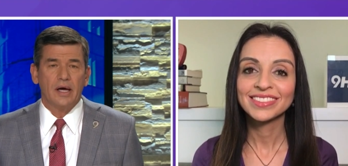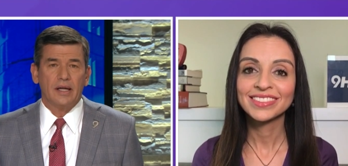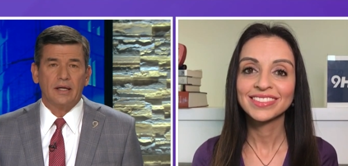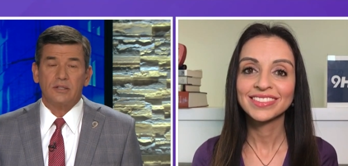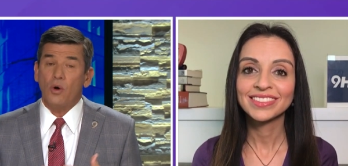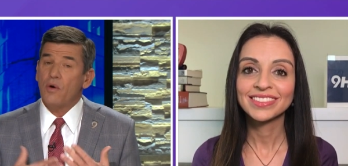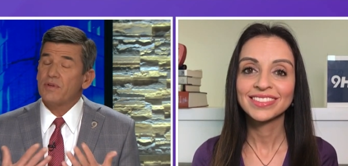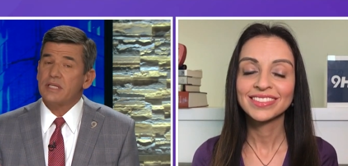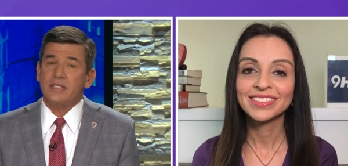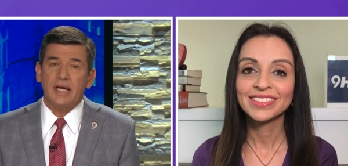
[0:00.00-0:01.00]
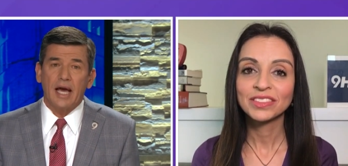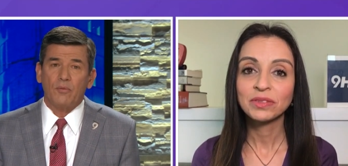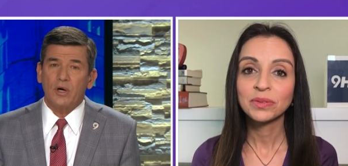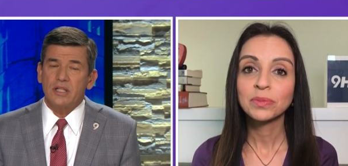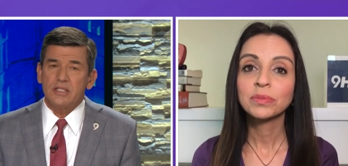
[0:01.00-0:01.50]
Speaker 1: let's go over this again. What are
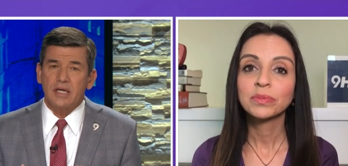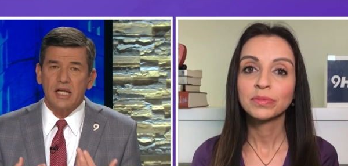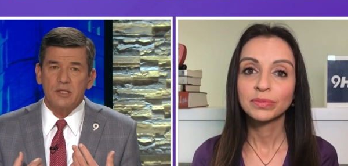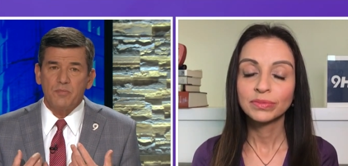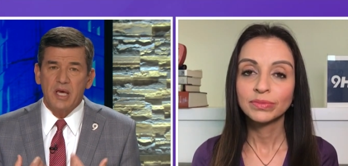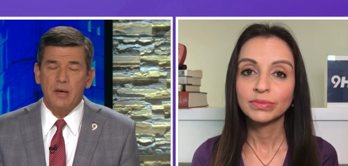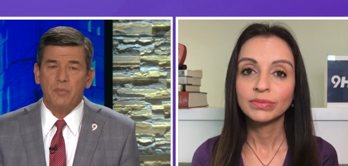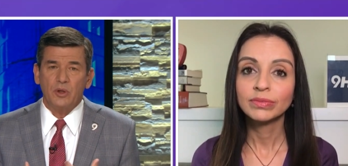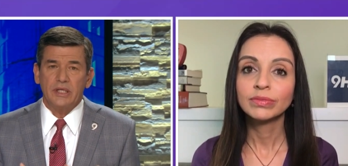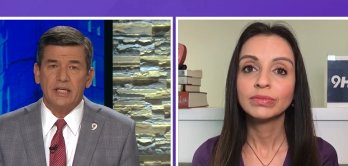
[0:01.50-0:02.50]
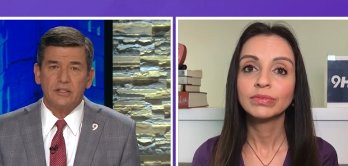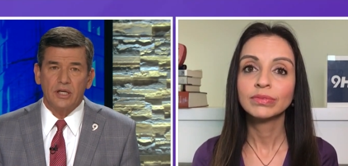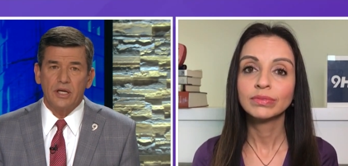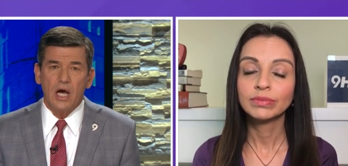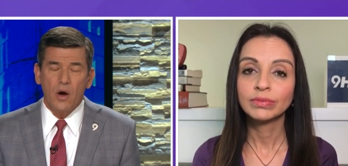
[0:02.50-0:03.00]
the signs people need to
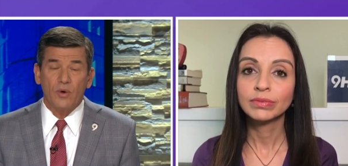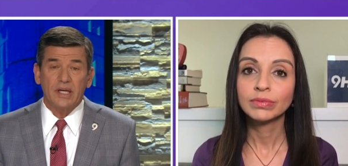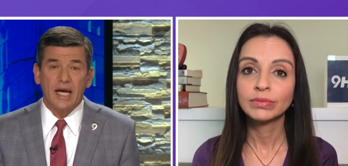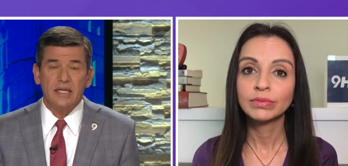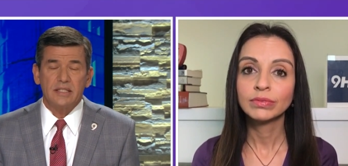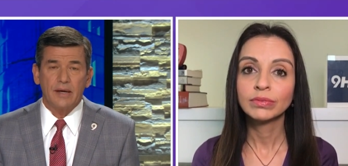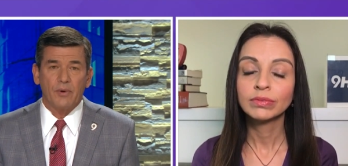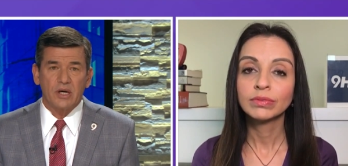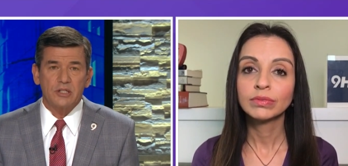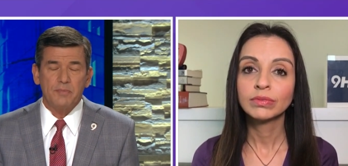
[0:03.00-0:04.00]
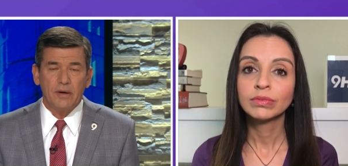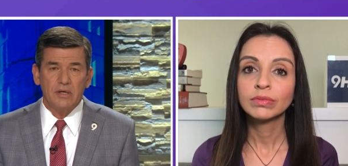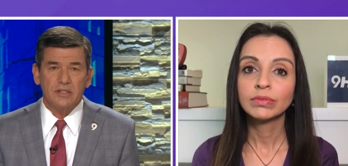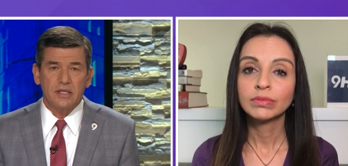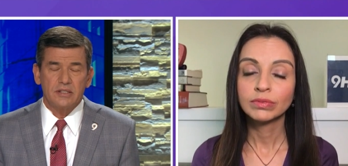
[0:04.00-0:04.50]
know in case they were
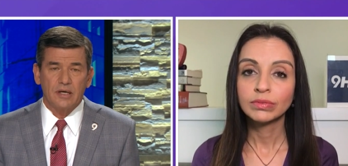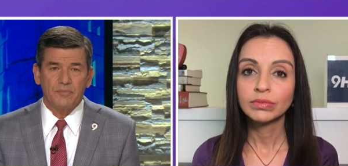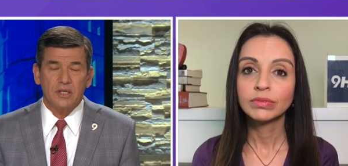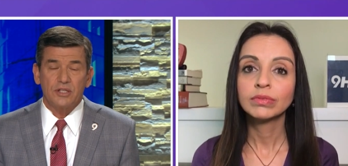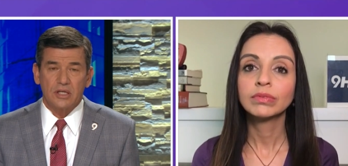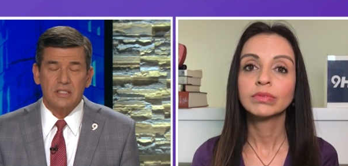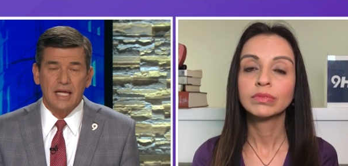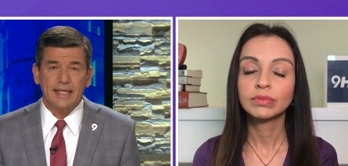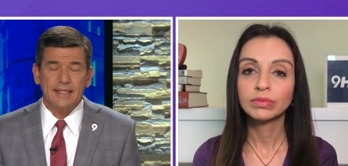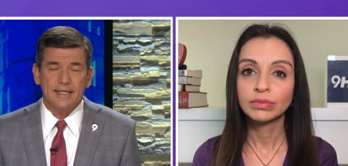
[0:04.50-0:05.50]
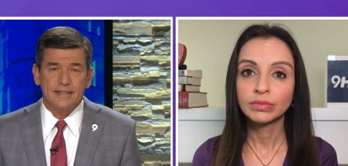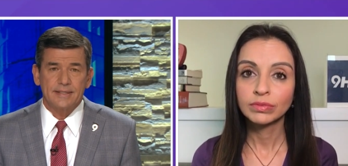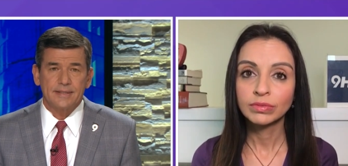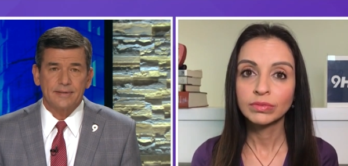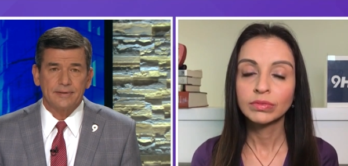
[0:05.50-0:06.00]
experiencing something just like this?